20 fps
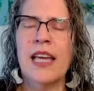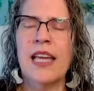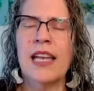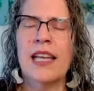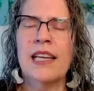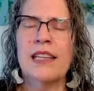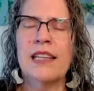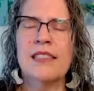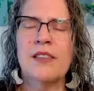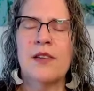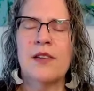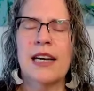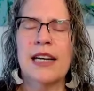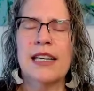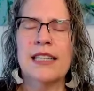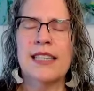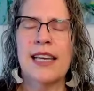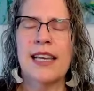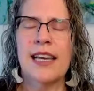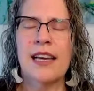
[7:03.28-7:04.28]
And as you
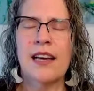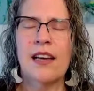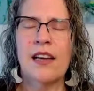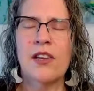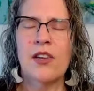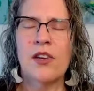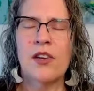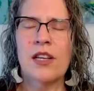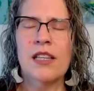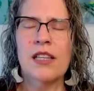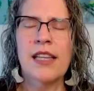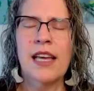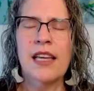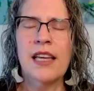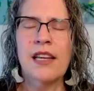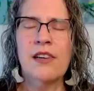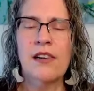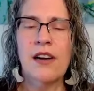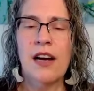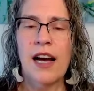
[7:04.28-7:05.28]
exhale, you can
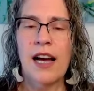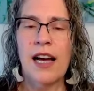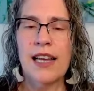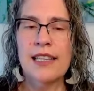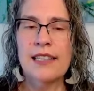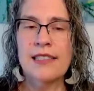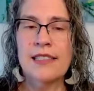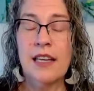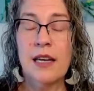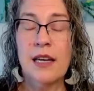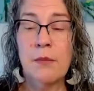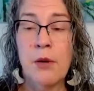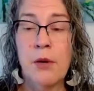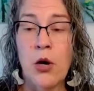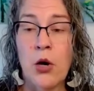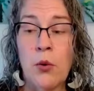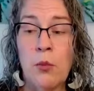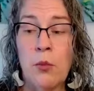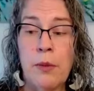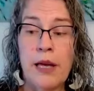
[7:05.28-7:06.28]
let your eyes
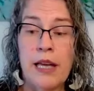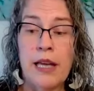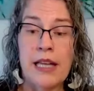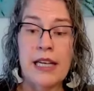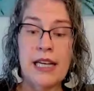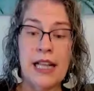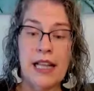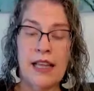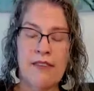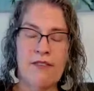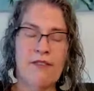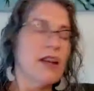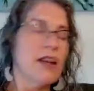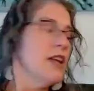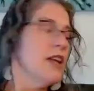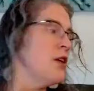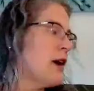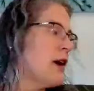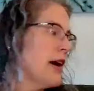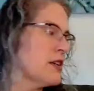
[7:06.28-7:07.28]
come open. And I
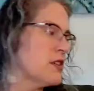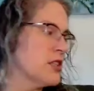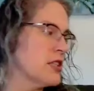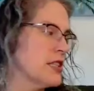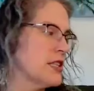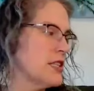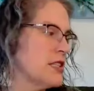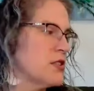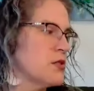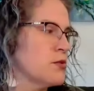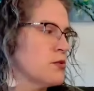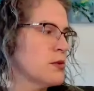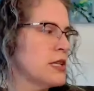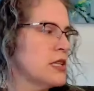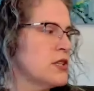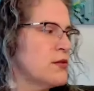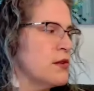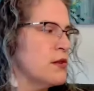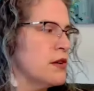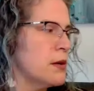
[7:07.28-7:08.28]
invite you actually to
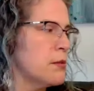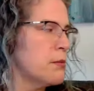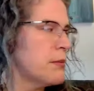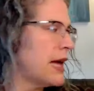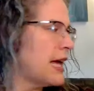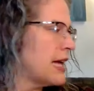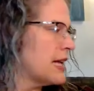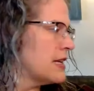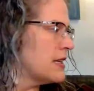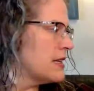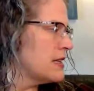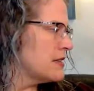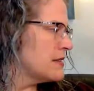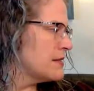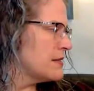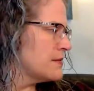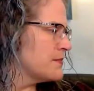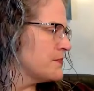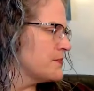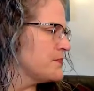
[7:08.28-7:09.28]
reach for a
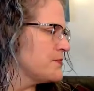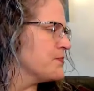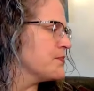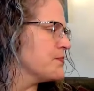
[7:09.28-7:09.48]
pen